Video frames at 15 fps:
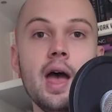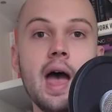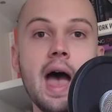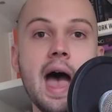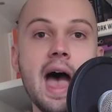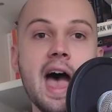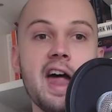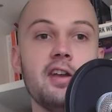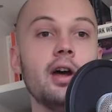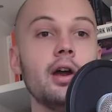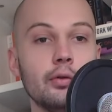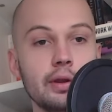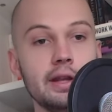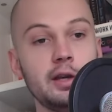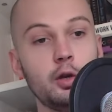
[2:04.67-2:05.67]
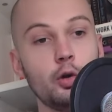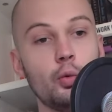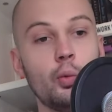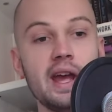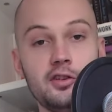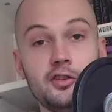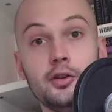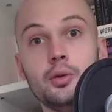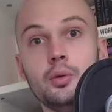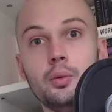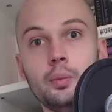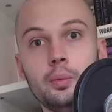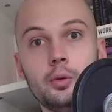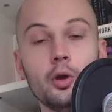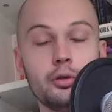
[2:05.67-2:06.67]
And a really good way to
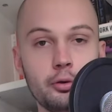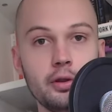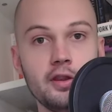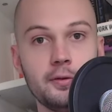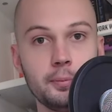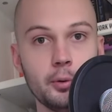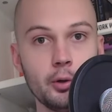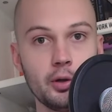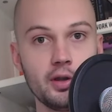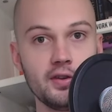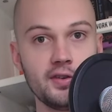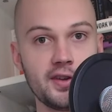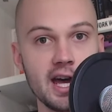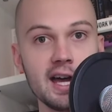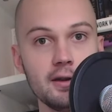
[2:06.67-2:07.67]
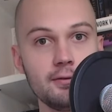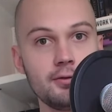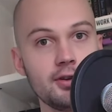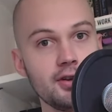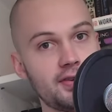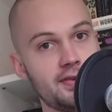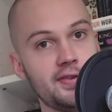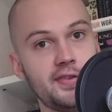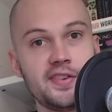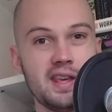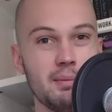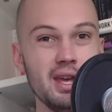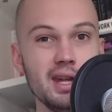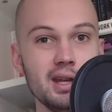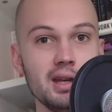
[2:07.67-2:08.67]
go through this book is to kind of just skim it.